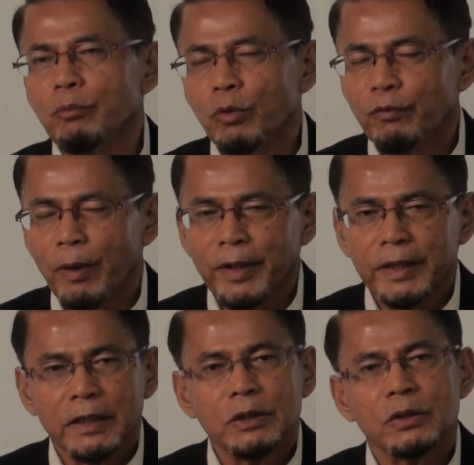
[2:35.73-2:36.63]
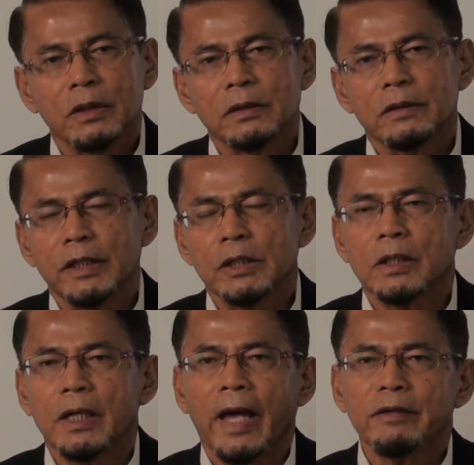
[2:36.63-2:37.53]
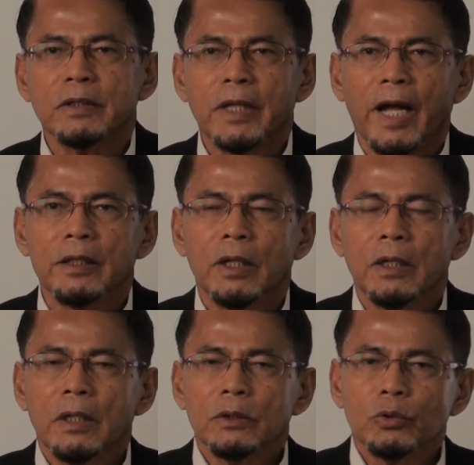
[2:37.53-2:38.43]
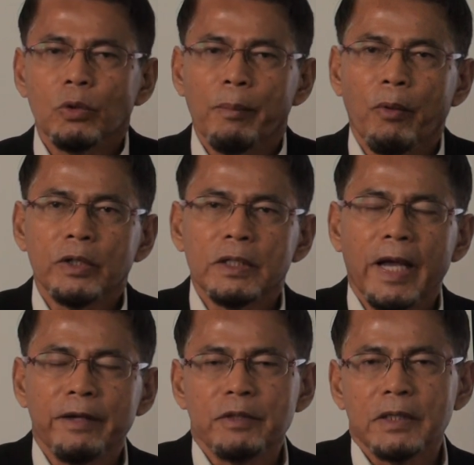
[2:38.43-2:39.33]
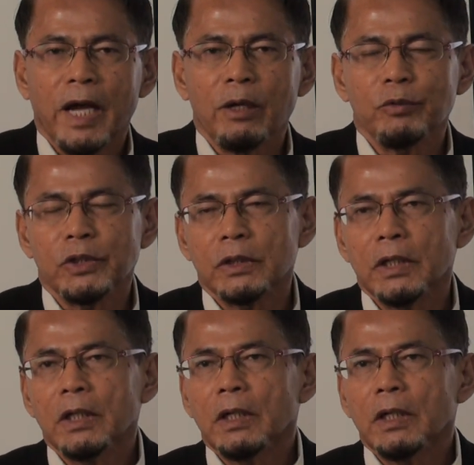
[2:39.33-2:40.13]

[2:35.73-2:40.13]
removed from the traditional lifestyle to a modern lifestyle, which,